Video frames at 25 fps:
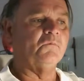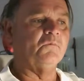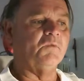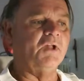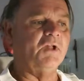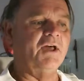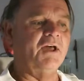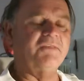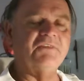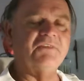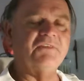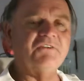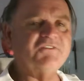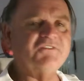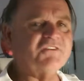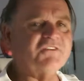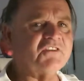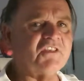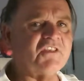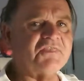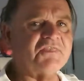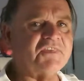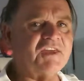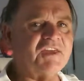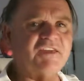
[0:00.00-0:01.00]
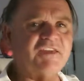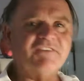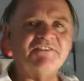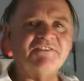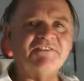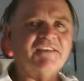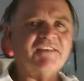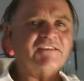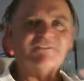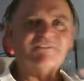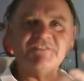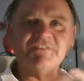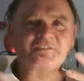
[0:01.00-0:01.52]
And these are the things
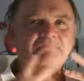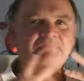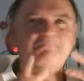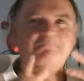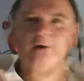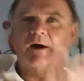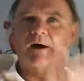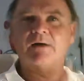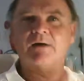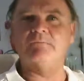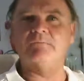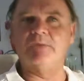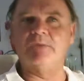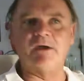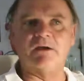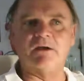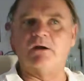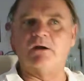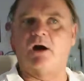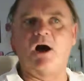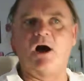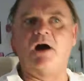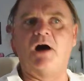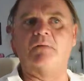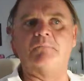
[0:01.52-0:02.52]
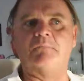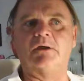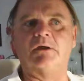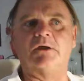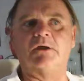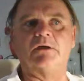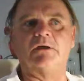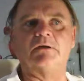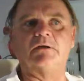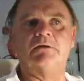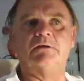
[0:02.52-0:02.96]
that just bug me and haunt me.